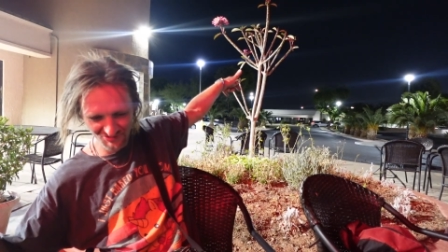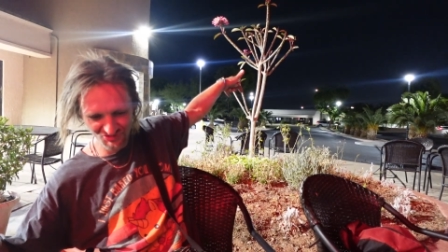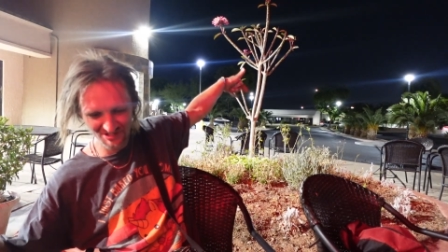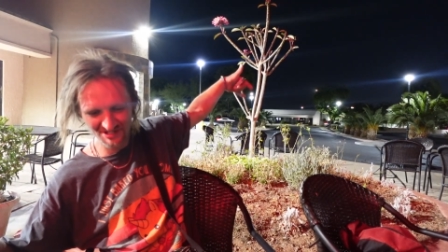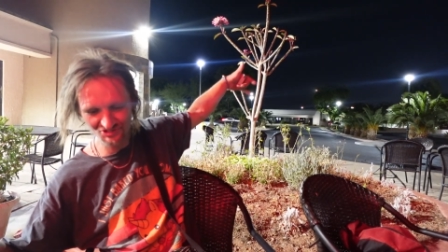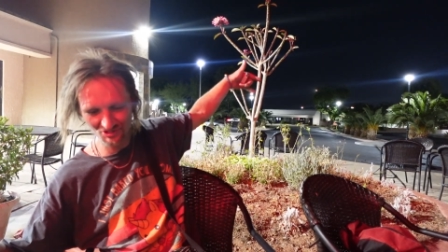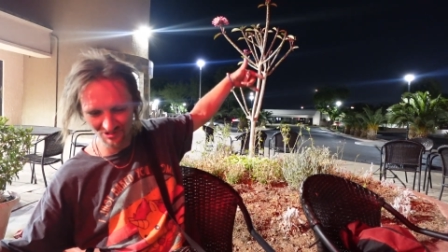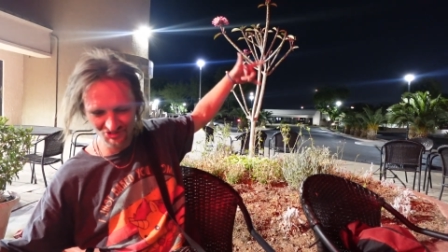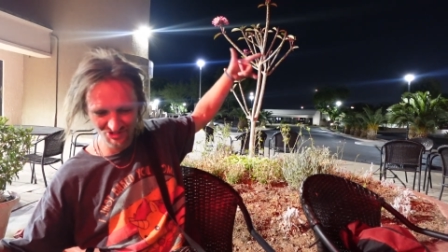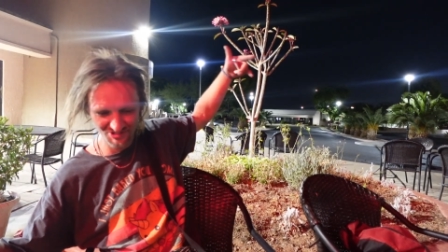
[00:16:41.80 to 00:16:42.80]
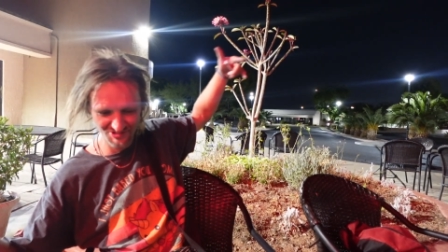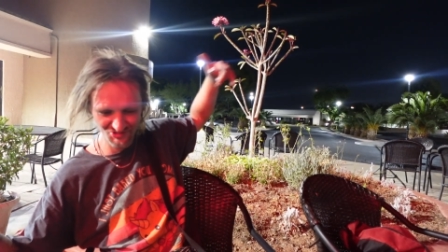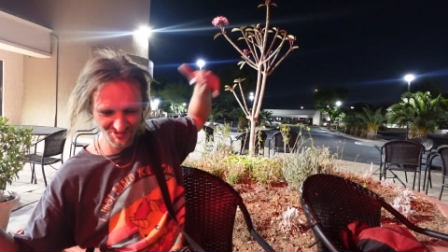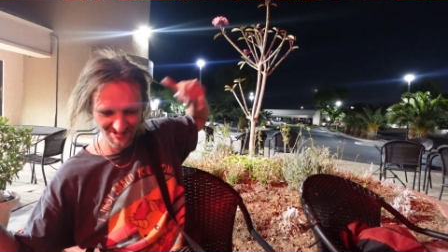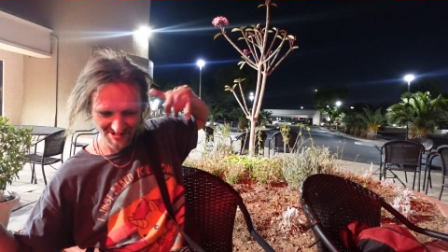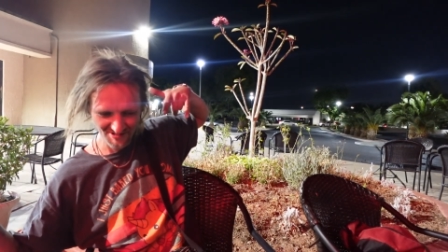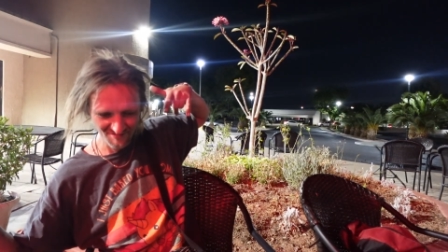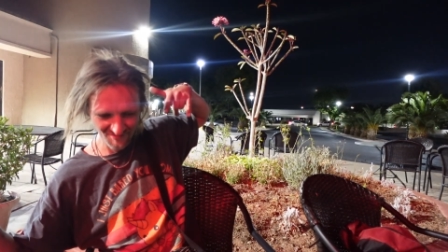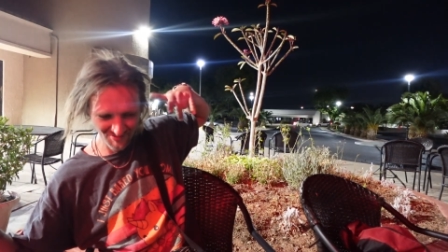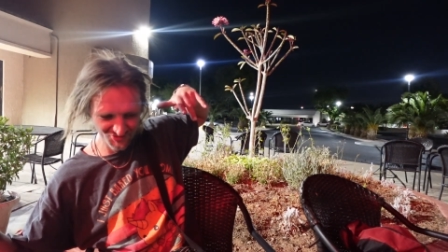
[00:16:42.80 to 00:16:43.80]
Churches,
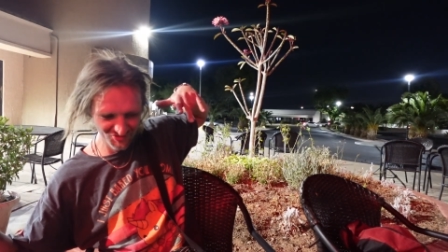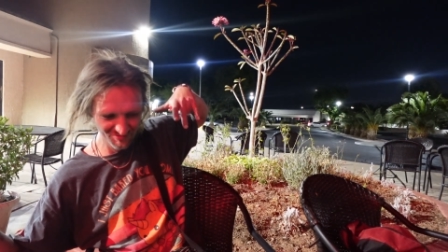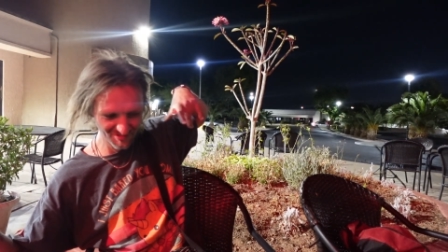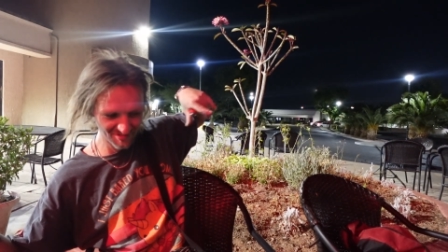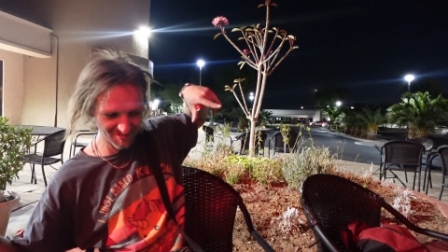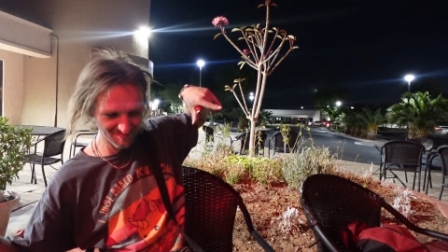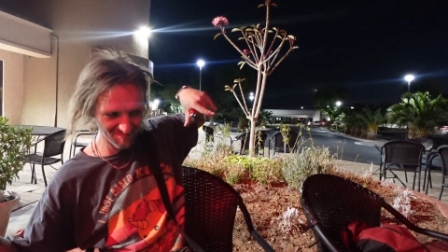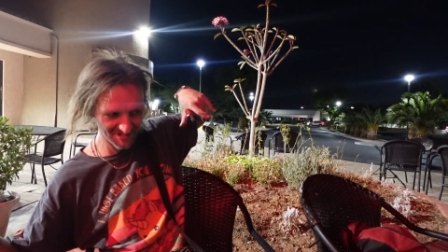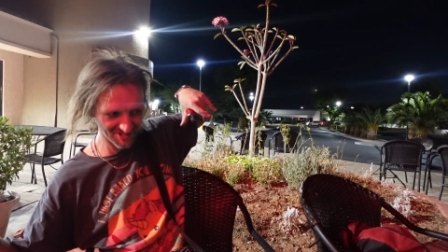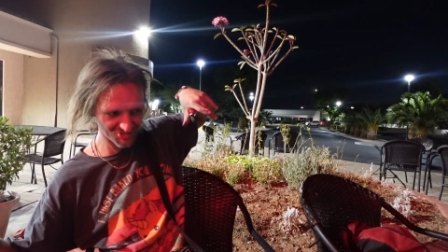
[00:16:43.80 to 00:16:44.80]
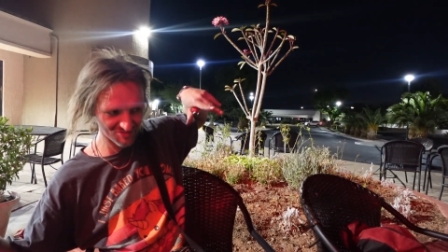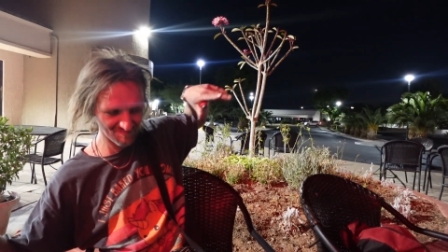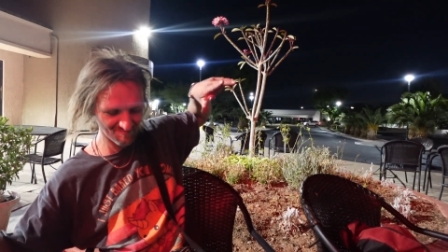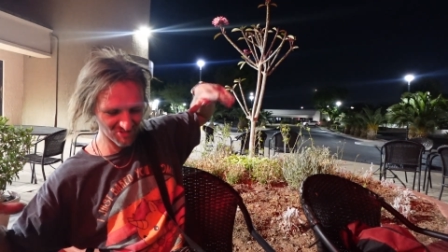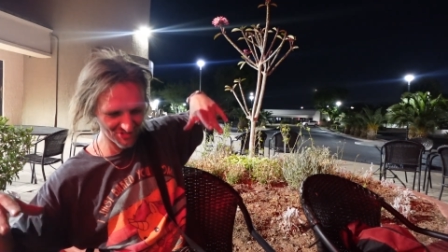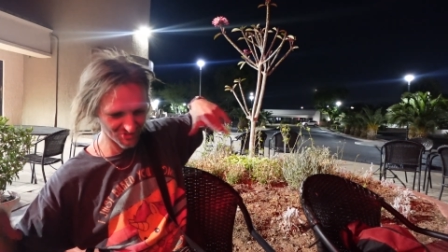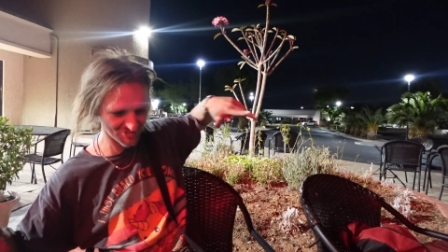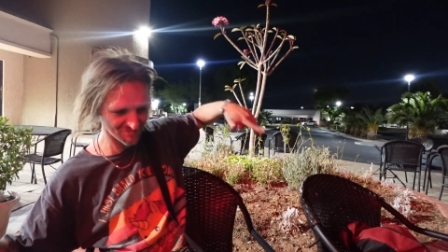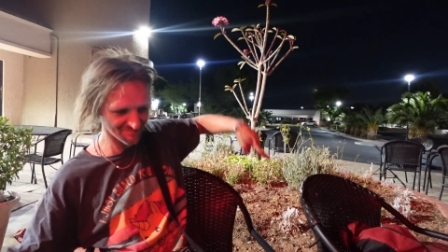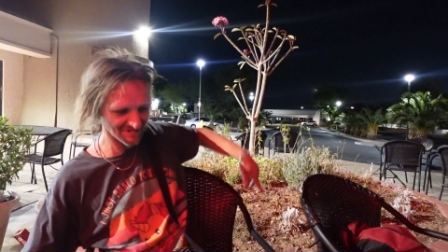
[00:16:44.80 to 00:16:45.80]
and those are really the biggest
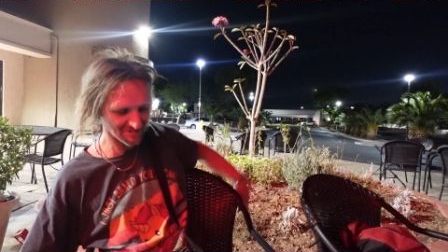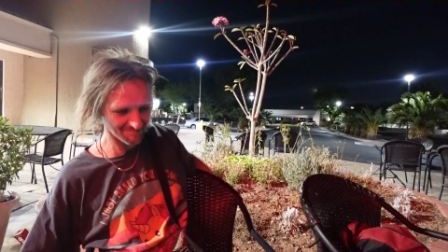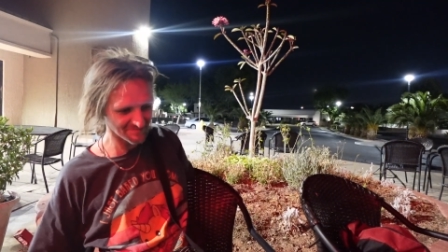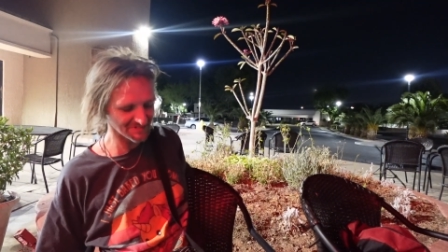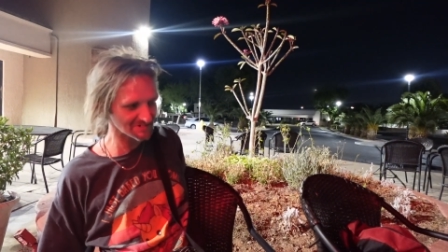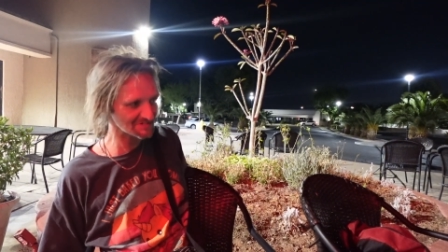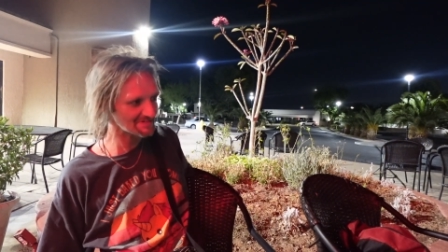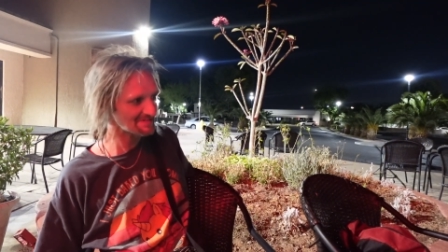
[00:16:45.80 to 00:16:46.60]
places of help. You know.